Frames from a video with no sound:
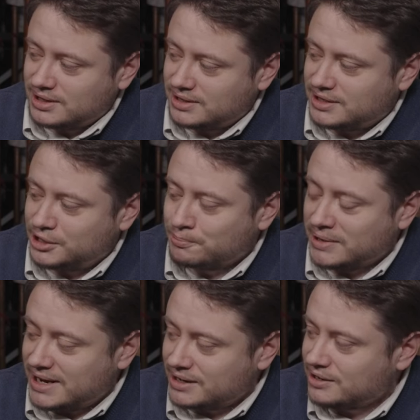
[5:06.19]
and then the
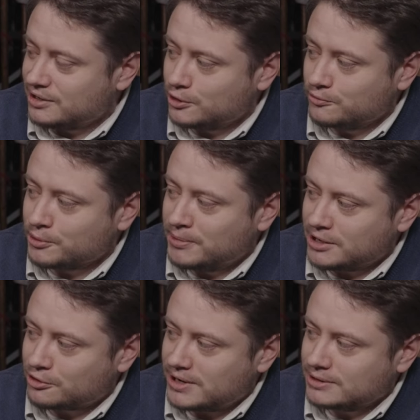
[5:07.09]
black of the
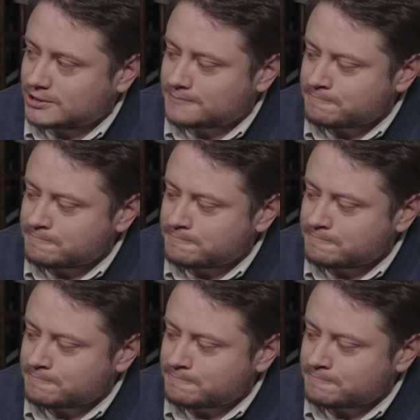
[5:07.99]
background.